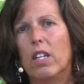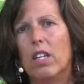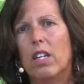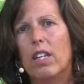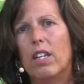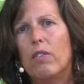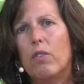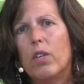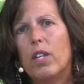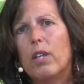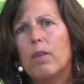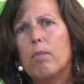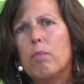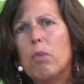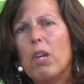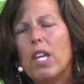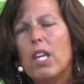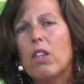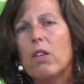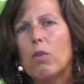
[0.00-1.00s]
if we can
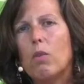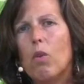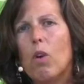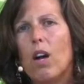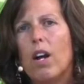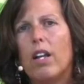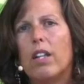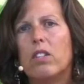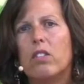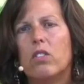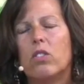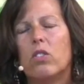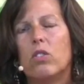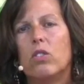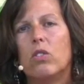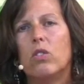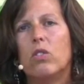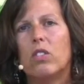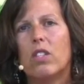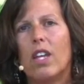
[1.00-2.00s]
be the ones
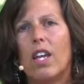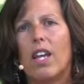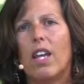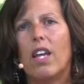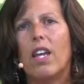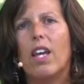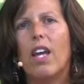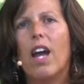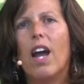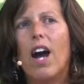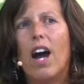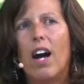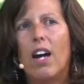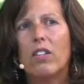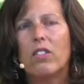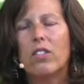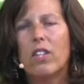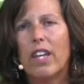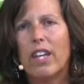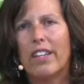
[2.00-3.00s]
who say,
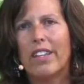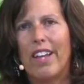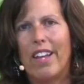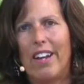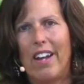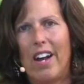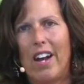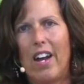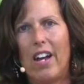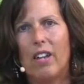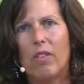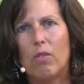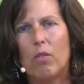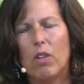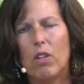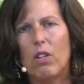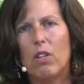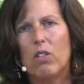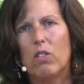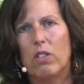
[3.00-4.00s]
"I'll take that high
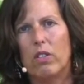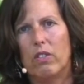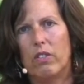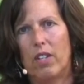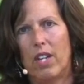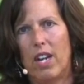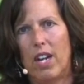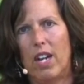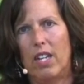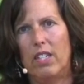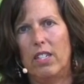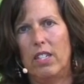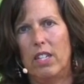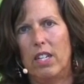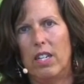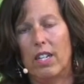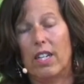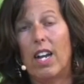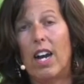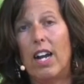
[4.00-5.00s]
road of
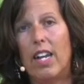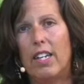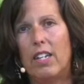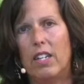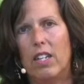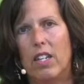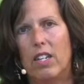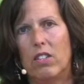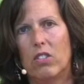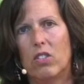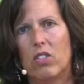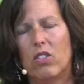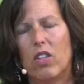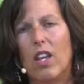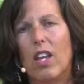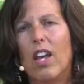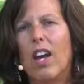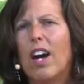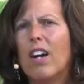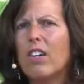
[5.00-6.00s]
kindness,
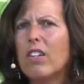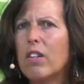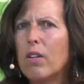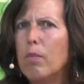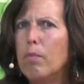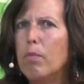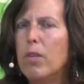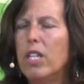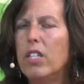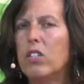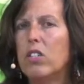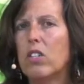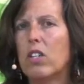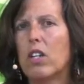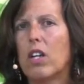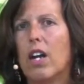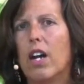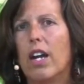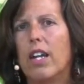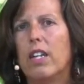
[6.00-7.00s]
I'll commit to
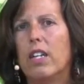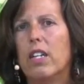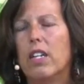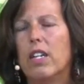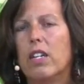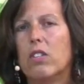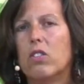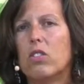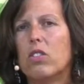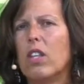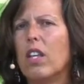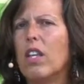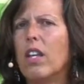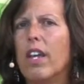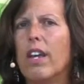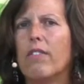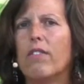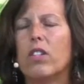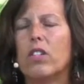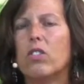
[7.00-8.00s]
kindness in
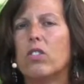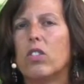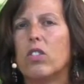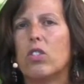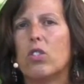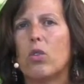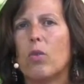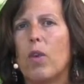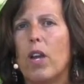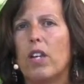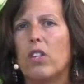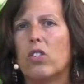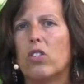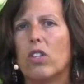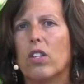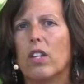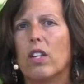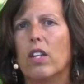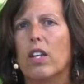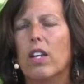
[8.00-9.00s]
every
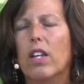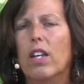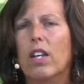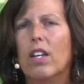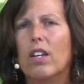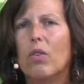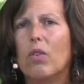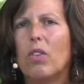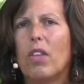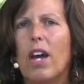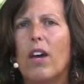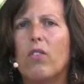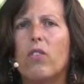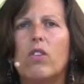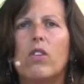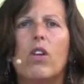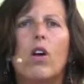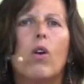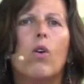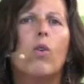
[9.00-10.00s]
situation without
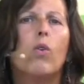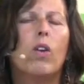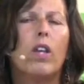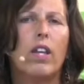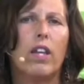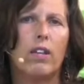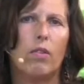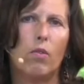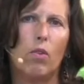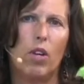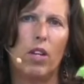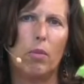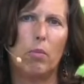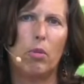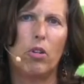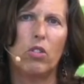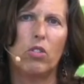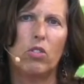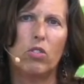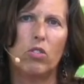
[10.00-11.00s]
knowing what a
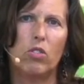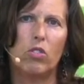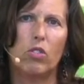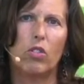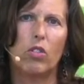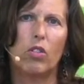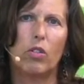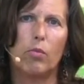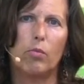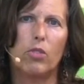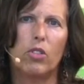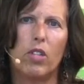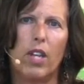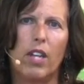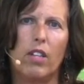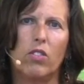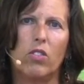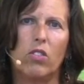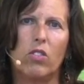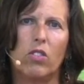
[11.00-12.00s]
person's
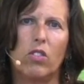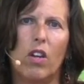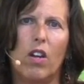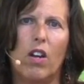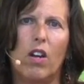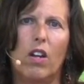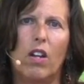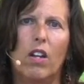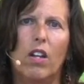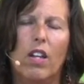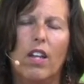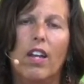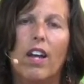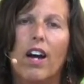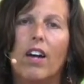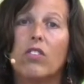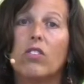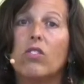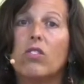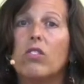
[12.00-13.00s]
circumstances are,
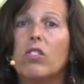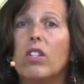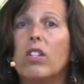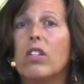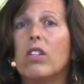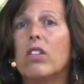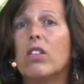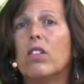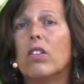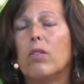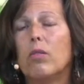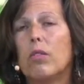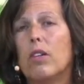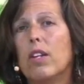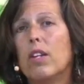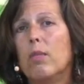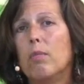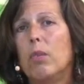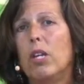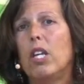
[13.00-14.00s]
I'll still
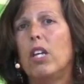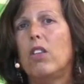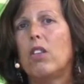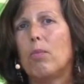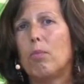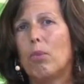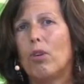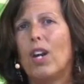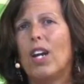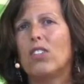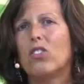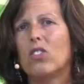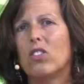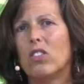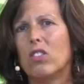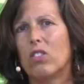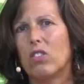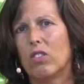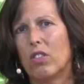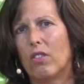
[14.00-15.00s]
be the
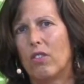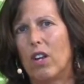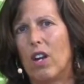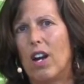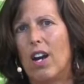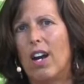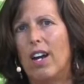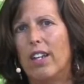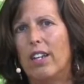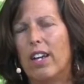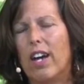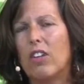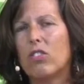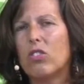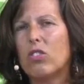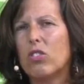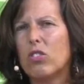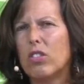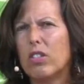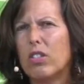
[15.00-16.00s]
presence of God. I'll
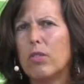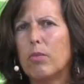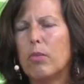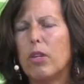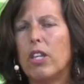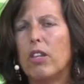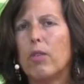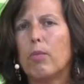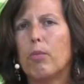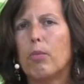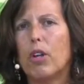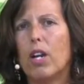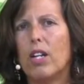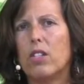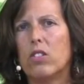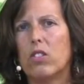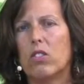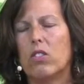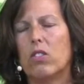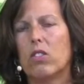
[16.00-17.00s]
still be the
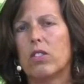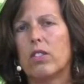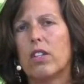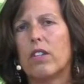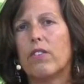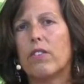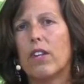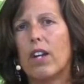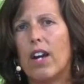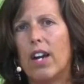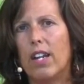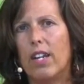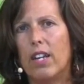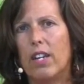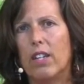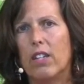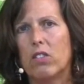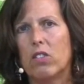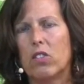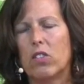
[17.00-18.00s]
presence of
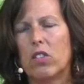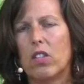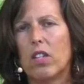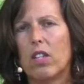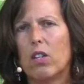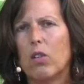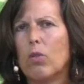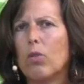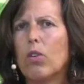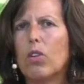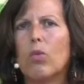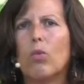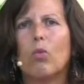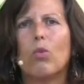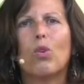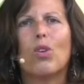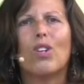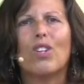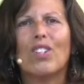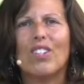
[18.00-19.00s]
kindness." What a
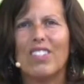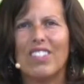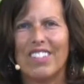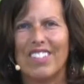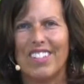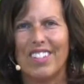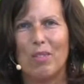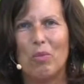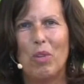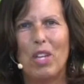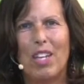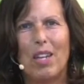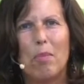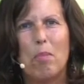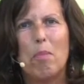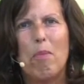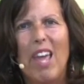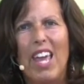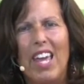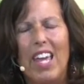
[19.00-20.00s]
world we
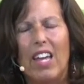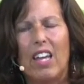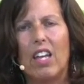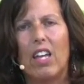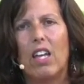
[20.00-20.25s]
can make